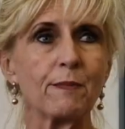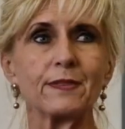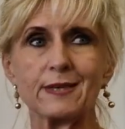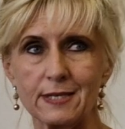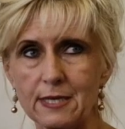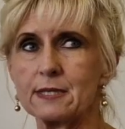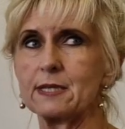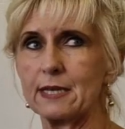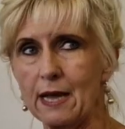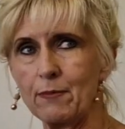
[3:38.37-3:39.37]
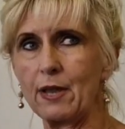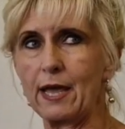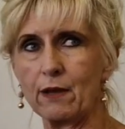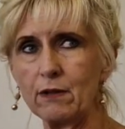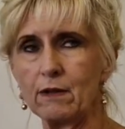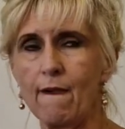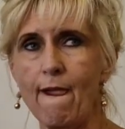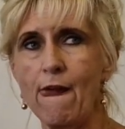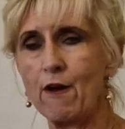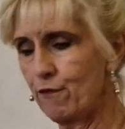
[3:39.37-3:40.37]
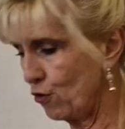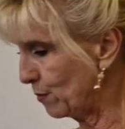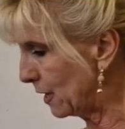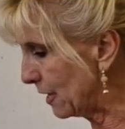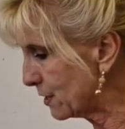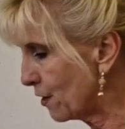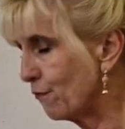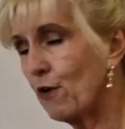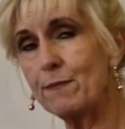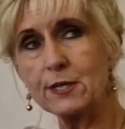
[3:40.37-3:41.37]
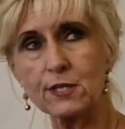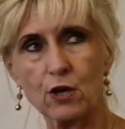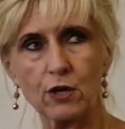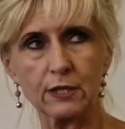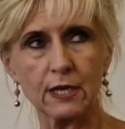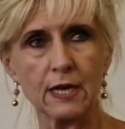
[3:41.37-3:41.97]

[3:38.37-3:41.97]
but this is the double angle formula. So from the start